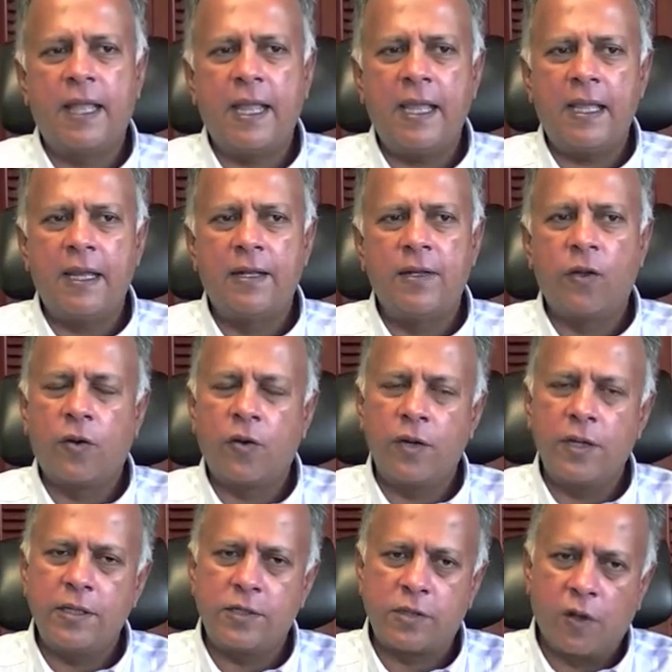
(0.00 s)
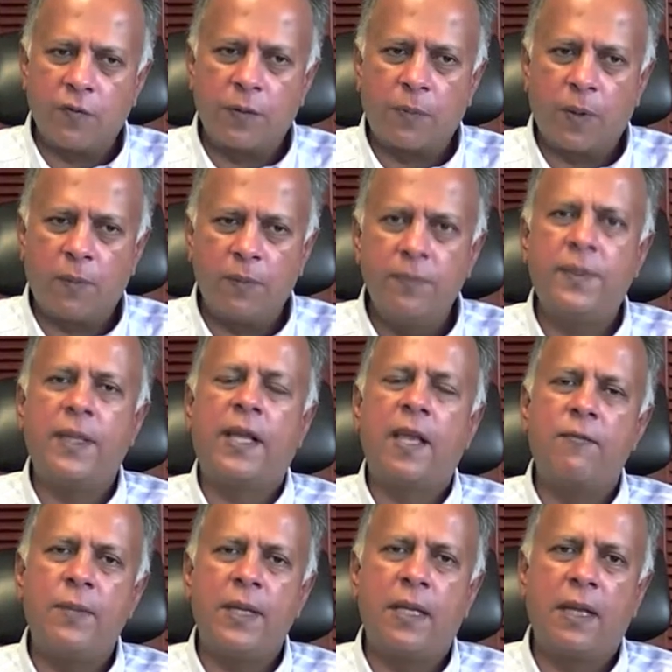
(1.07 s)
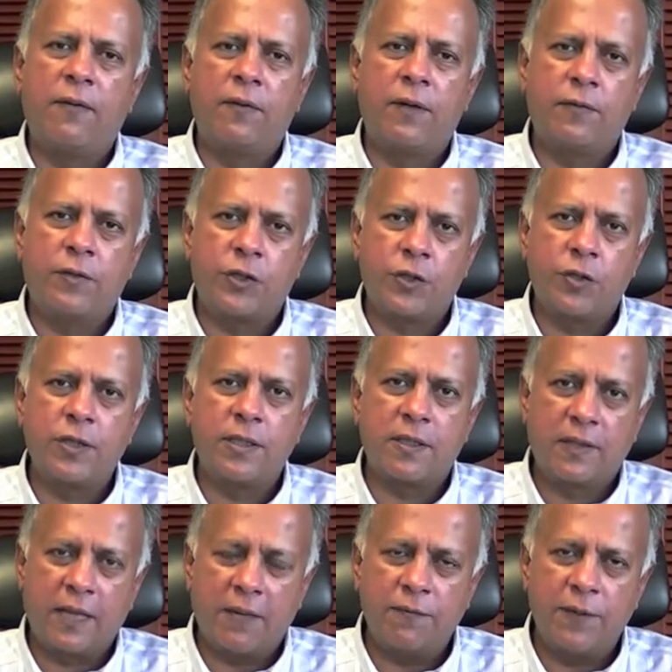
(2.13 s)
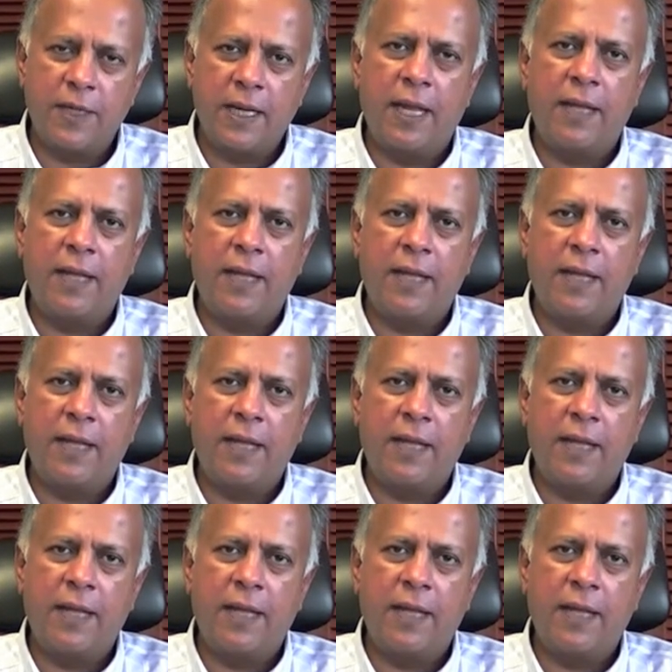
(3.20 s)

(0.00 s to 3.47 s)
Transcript: they not only solved the problem, they gave me a level of assurance and comfort,